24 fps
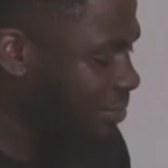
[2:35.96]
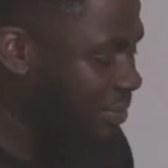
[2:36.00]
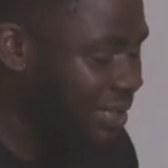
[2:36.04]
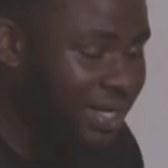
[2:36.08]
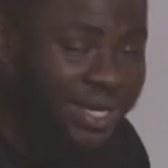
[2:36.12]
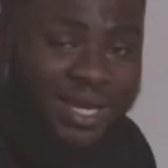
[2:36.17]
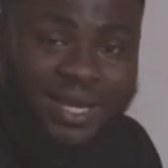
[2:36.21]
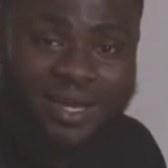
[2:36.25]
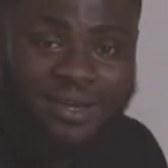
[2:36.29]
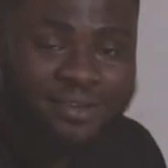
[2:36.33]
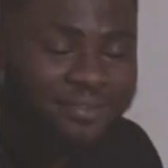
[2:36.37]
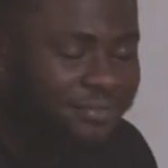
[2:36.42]
we
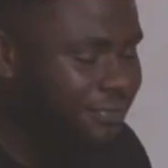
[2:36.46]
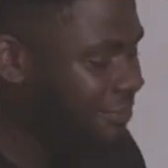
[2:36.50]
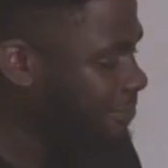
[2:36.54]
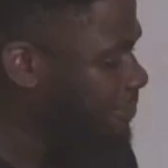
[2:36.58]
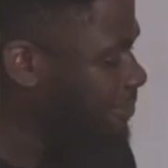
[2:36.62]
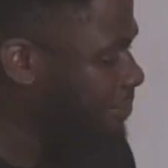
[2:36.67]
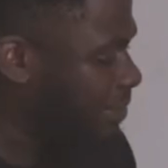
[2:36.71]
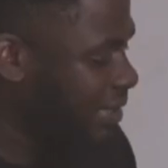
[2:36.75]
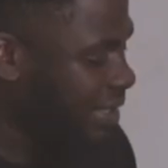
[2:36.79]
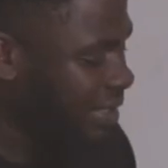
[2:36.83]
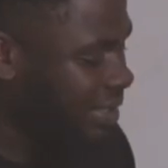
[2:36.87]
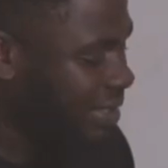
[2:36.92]
have
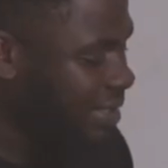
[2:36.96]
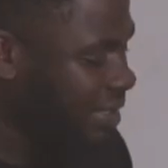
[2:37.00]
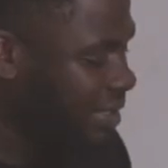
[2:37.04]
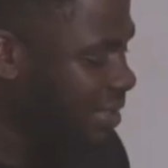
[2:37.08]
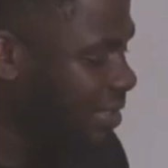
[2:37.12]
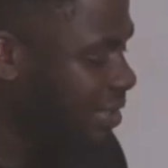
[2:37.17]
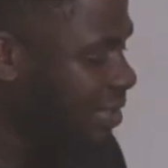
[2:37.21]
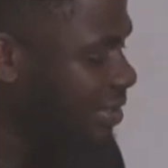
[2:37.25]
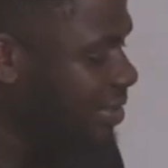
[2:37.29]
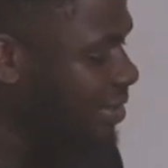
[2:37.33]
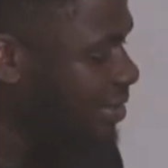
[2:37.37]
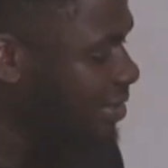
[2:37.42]
pancake,
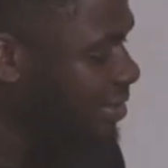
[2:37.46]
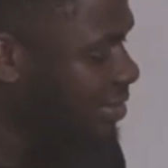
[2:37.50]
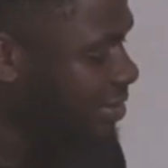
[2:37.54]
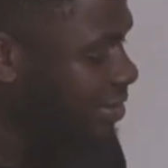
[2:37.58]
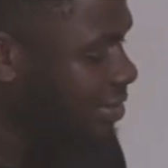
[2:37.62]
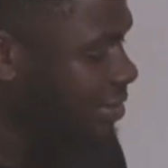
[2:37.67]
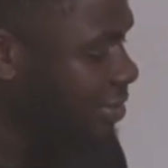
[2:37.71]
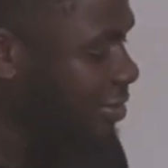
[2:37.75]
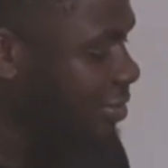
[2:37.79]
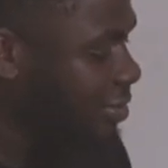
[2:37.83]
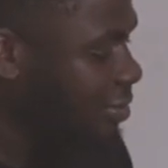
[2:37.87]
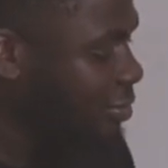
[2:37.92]

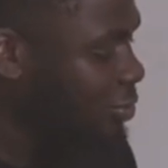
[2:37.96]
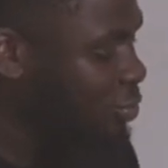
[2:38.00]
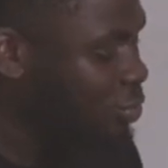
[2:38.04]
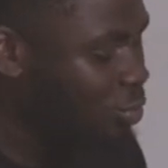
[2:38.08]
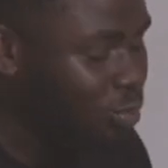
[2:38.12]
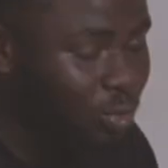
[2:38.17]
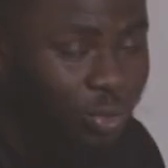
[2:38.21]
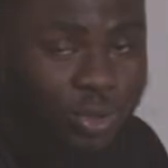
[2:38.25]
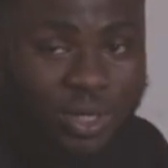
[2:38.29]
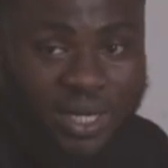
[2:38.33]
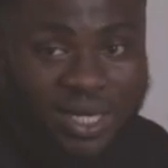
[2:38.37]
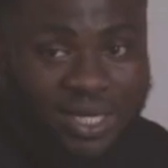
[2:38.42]
two
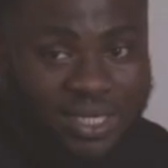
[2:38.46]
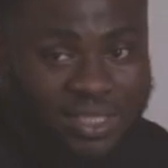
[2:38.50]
